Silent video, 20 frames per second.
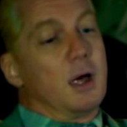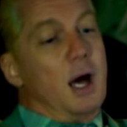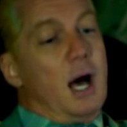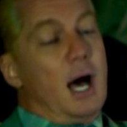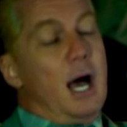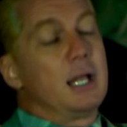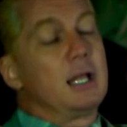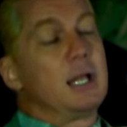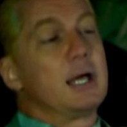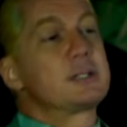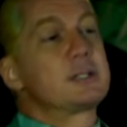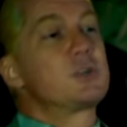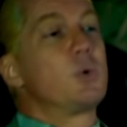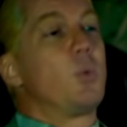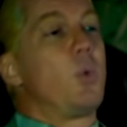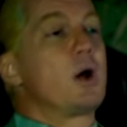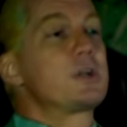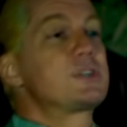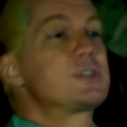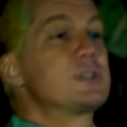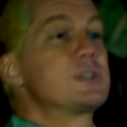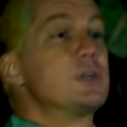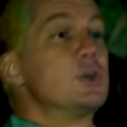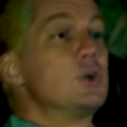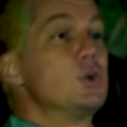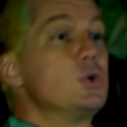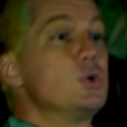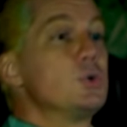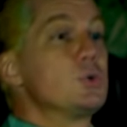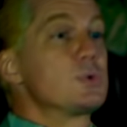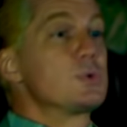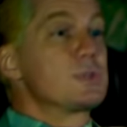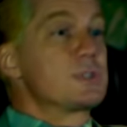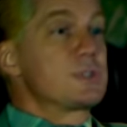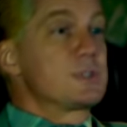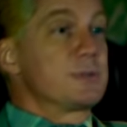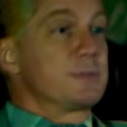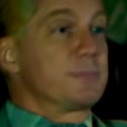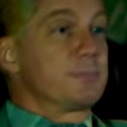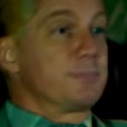I like to watch the
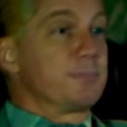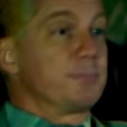news.